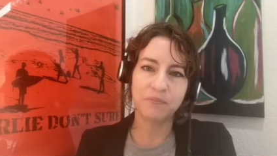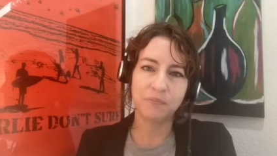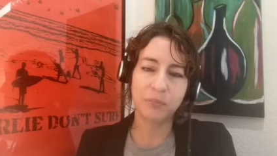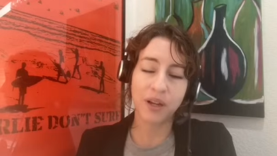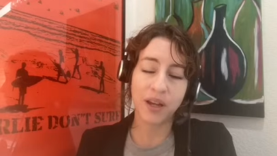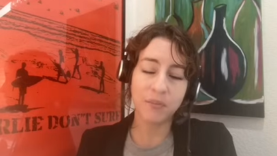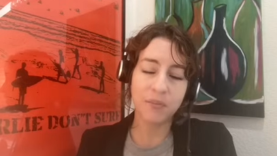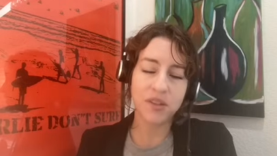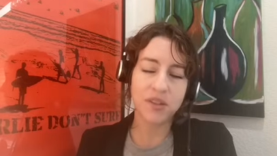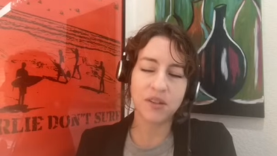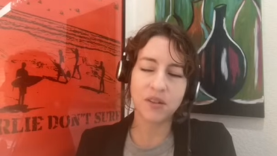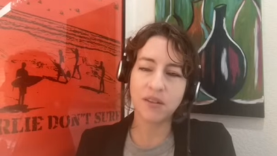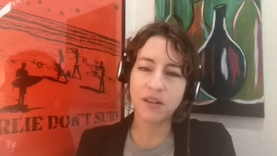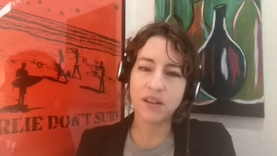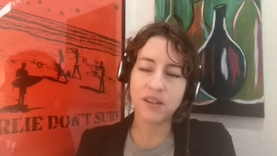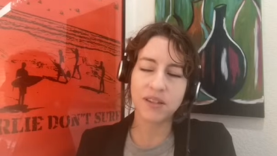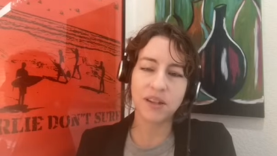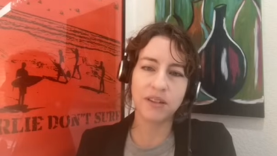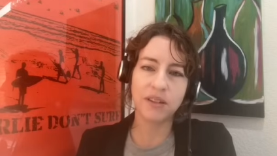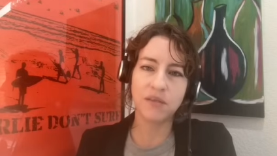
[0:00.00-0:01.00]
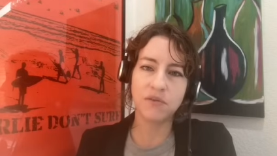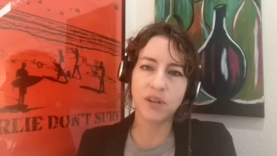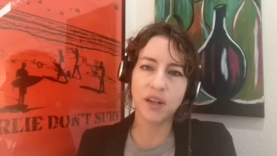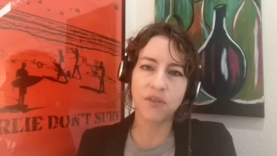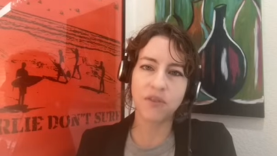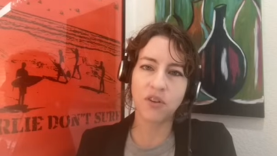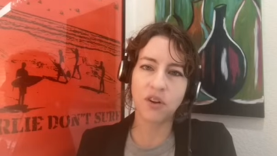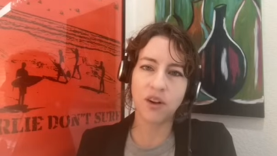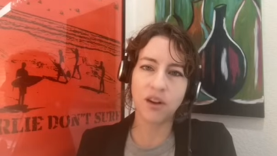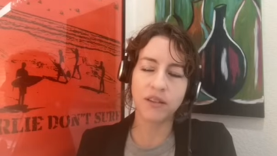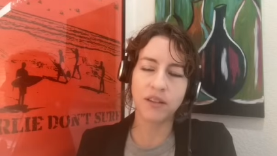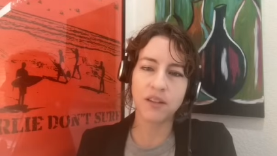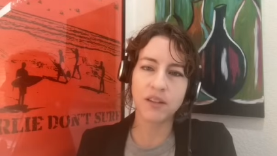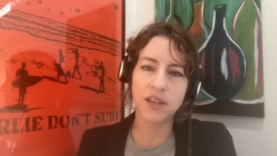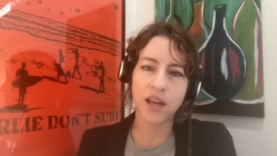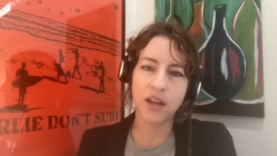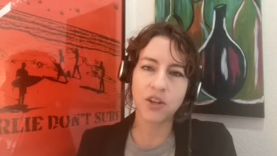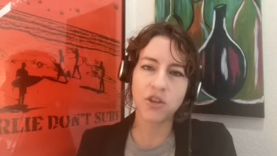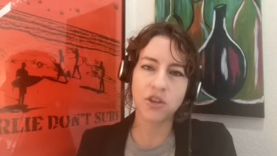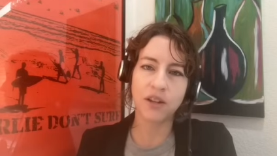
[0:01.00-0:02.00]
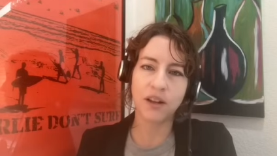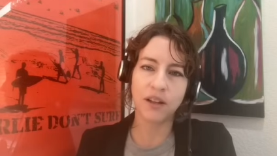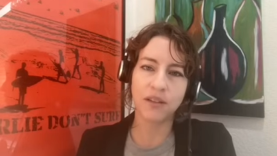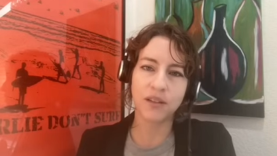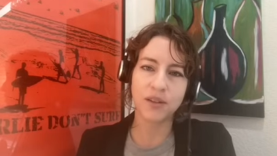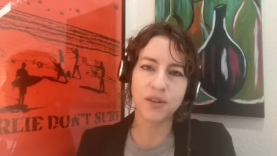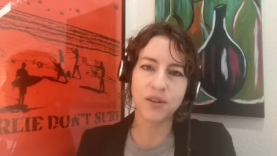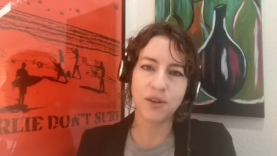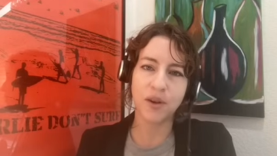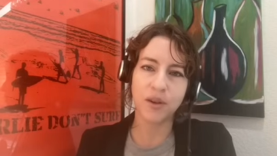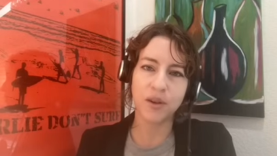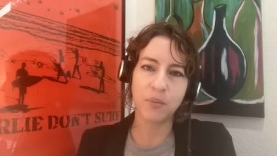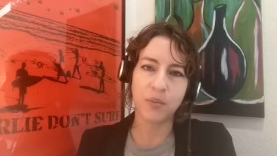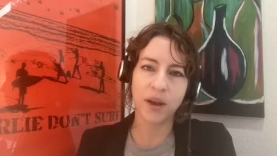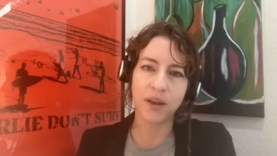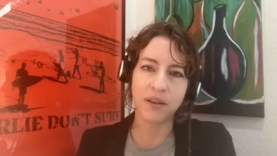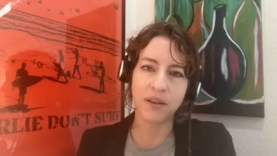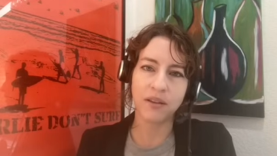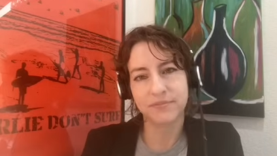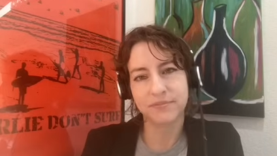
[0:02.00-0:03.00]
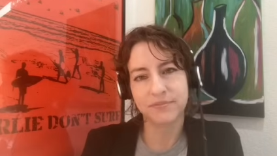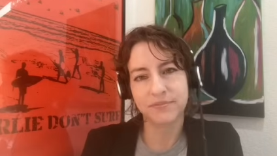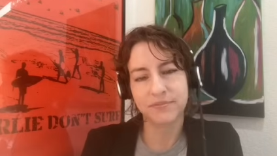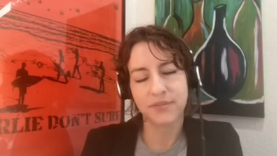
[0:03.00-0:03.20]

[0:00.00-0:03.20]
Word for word: But I'm serious. I'd love to have her on. Let's hash it out. Let's talk about it.